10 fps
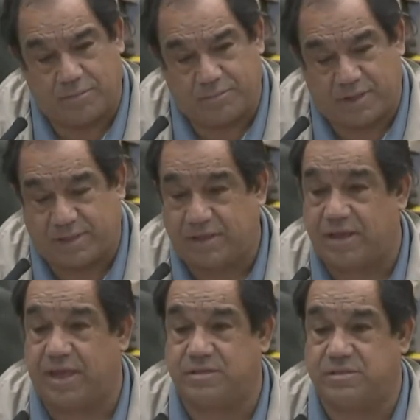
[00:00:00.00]
Nothing
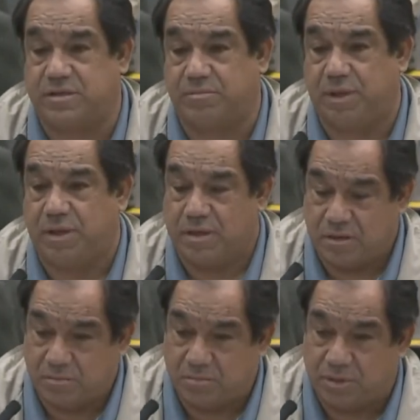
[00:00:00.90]
against him,
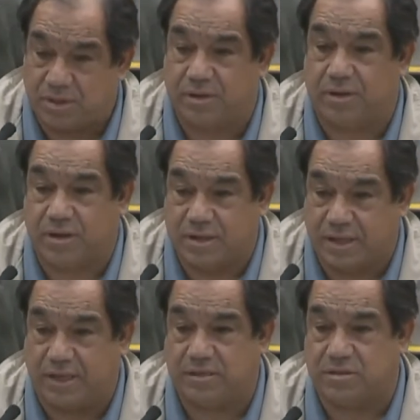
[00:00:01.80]
but
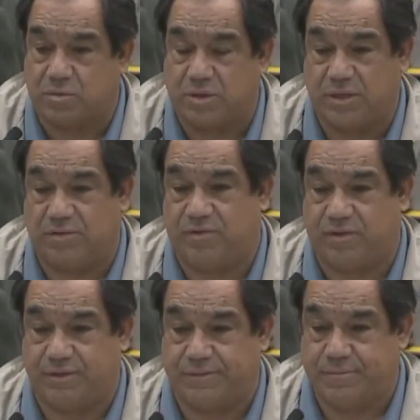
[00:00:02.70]
he's the one that
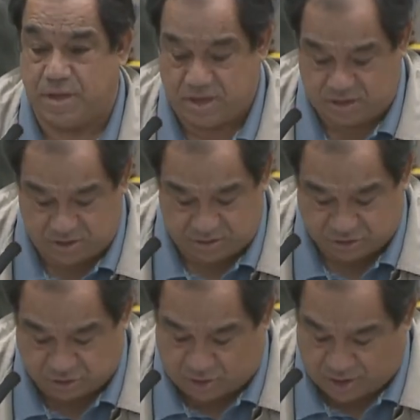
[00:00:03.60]
filled in.
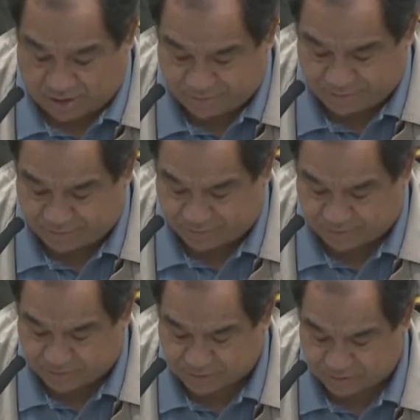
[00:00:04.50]
So
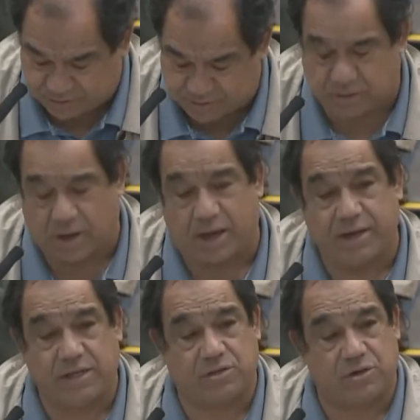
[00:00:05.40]
I
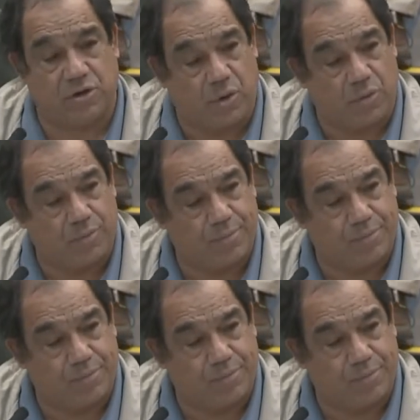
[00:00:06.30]
need to know,